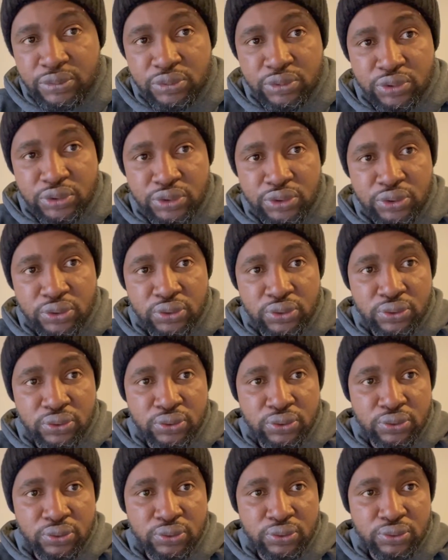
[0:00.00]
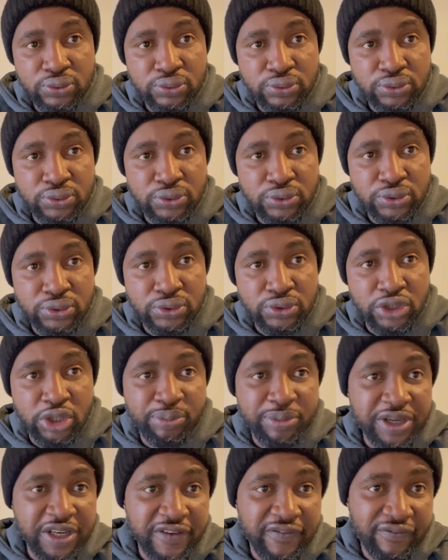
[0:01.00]
you're
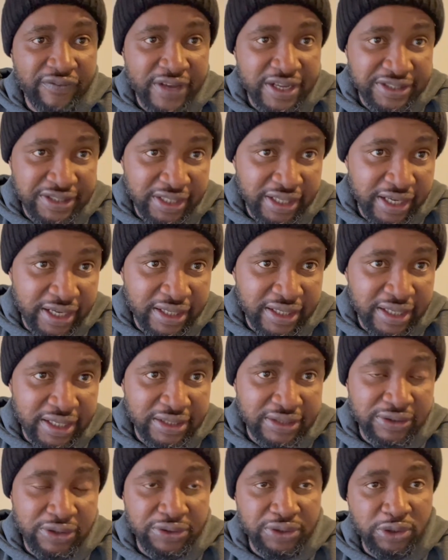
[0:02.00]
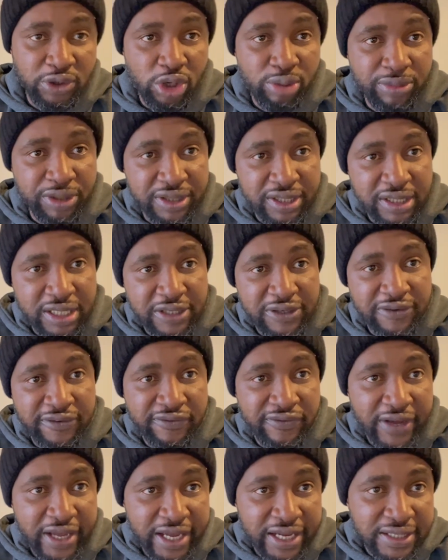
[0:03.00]
being investigated, or you committed an
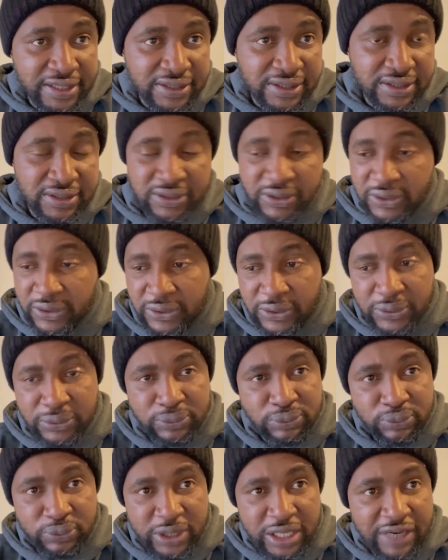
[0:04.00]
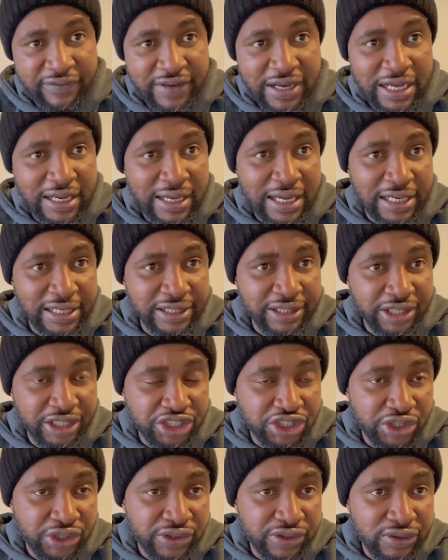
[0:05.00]
offense, or whatever
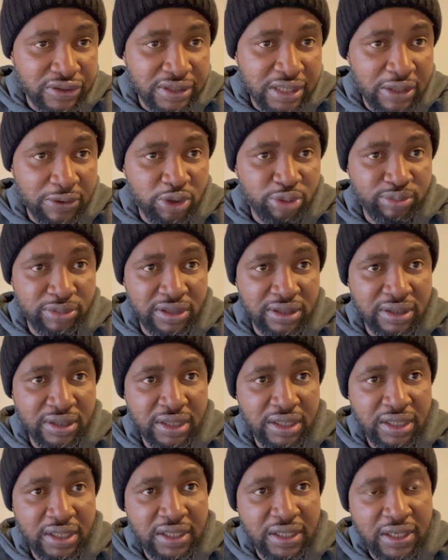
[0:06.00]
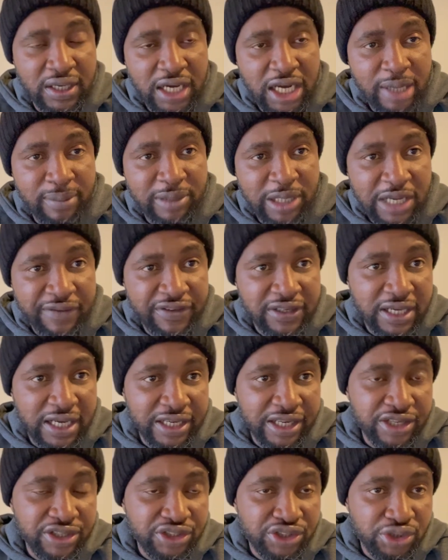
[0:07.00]
allegations that could be levied
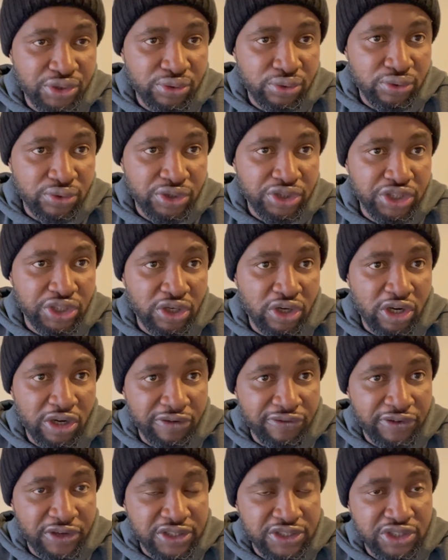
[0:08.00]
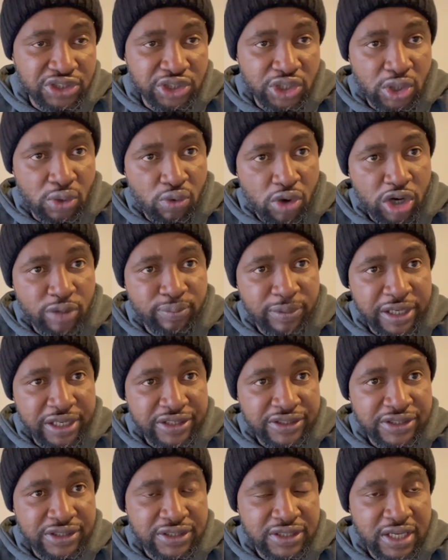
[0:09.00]
against you in your office, in your
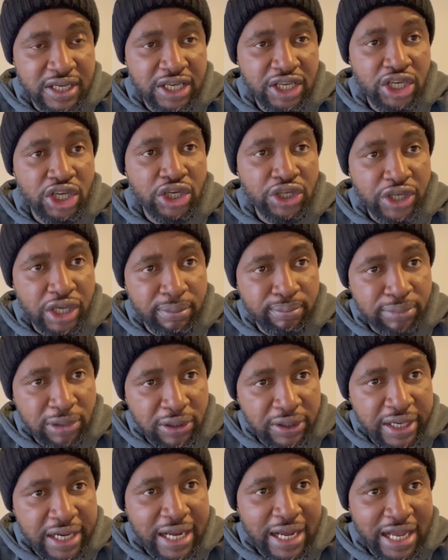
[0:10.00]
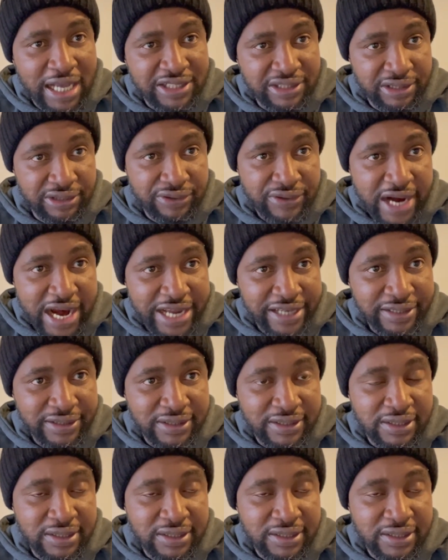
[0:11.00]
workplace. Your employer has the right,